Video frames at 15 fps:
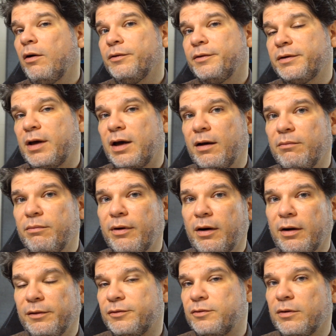on the Tab
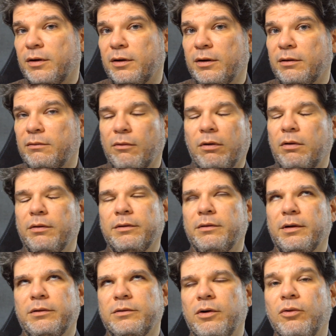Ultra,
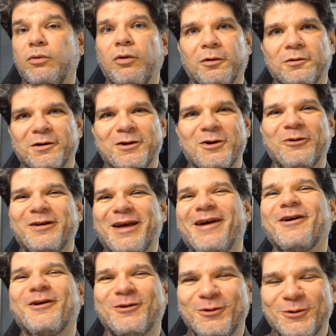well, no, on the Note
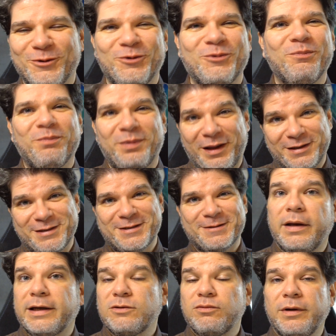Air 2 Plus.
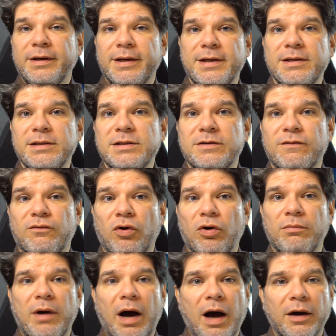Next one is
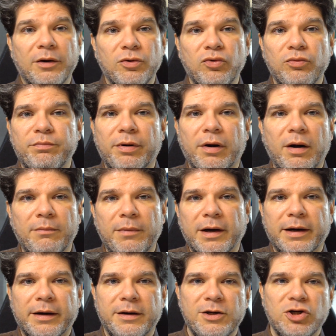from Anu
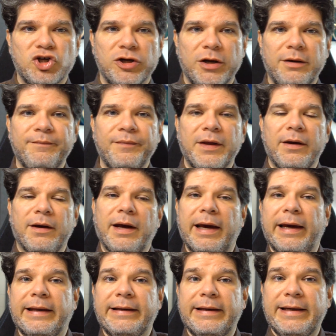Prama Krishna,
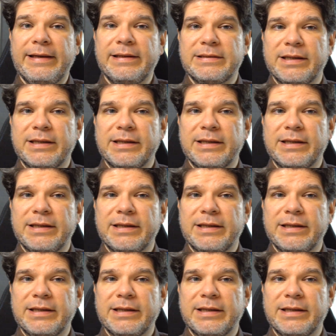and he